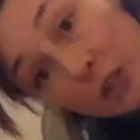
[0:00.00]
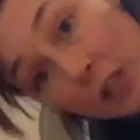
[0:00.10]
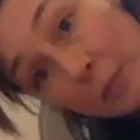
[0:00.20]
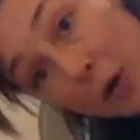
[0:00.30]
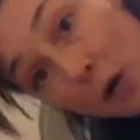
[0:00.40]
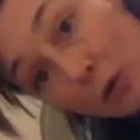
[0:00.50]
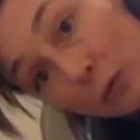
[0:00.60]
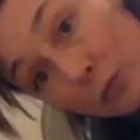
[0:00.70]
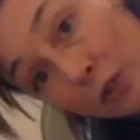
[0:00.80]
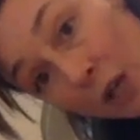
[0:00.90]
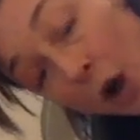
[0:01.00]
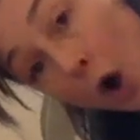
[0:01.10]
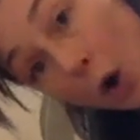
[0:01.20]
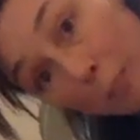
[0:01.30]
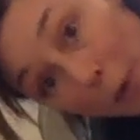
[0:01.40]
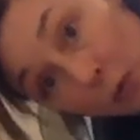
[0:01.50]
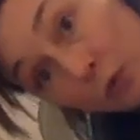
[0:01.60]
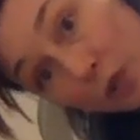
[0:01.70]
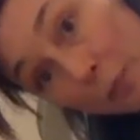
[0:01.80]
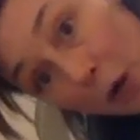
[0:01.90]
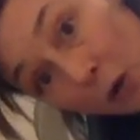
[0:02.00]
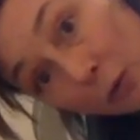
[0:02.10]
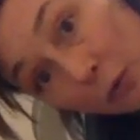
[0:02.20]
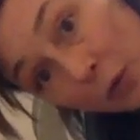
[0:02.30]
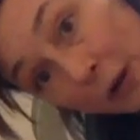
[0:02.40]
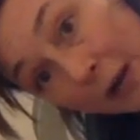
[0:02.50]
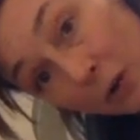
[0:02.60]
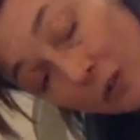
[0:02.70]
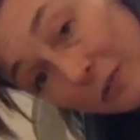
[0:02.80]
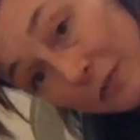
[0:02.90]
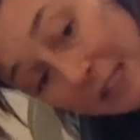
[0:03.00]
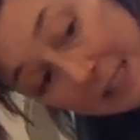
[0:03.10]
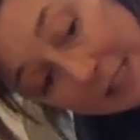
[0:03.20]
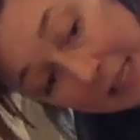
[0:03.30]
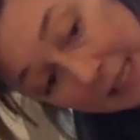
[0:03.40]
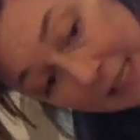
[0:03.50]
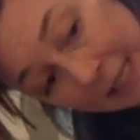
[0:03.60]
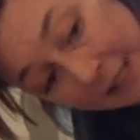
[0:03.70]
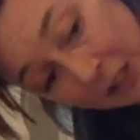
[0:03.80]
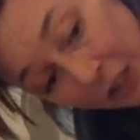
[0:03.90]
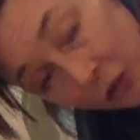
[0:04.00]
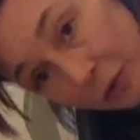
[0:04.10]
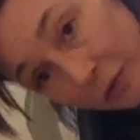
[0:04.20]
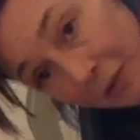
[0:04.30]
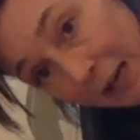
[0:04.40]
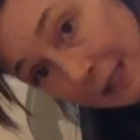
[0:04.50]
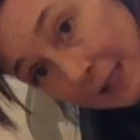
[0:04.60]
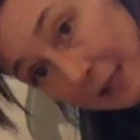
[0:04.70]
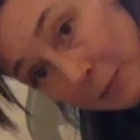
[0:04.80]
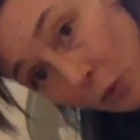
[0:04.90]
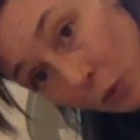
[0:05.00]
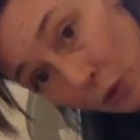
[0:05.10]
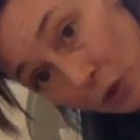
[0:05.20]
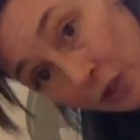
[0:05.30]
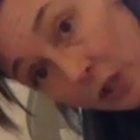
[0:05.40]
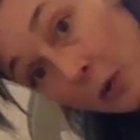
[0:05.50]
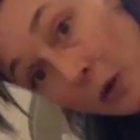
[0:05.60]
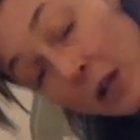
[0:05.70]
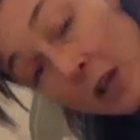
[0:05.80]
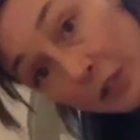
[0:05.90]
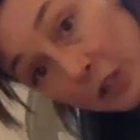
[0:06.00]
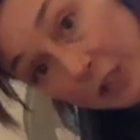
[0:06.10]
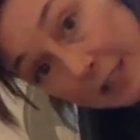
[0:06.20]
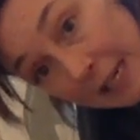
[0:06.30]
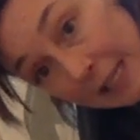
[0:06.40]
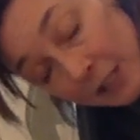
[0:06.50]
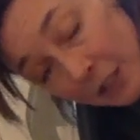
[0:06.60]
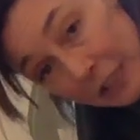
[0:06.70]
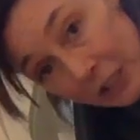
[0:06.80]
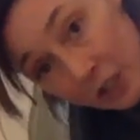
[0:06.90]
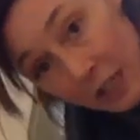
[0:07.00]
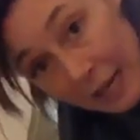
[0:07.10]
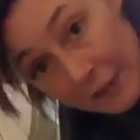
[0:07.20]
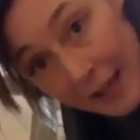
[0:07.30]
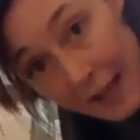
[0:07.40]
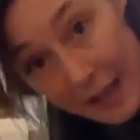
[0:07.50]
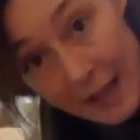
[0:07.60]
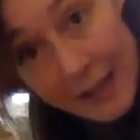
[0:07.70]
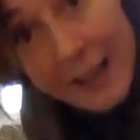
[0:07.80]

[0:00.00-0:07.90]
to your bones, or bone to bone. Okay, all of these tissues are vitally important. So 30 seconds on each side there,